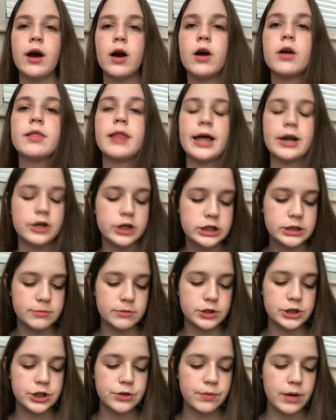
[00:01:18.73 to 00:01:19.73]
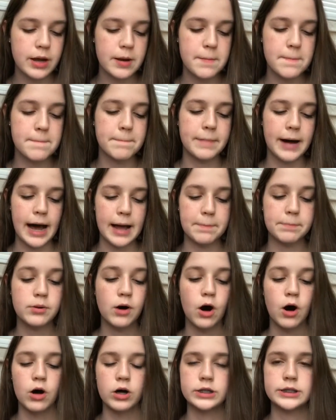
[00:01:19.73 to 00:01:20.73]
are letters mostly written by
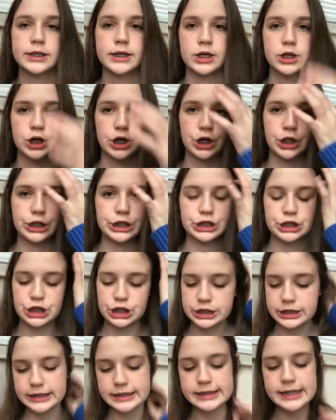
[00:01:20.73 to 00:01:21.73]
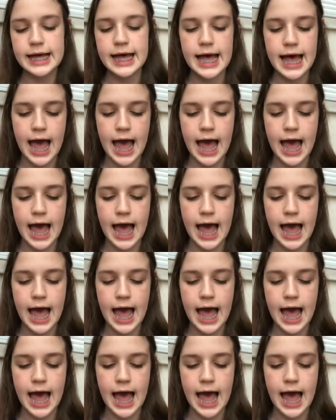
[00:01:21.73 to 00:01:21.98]
Paul to early churches.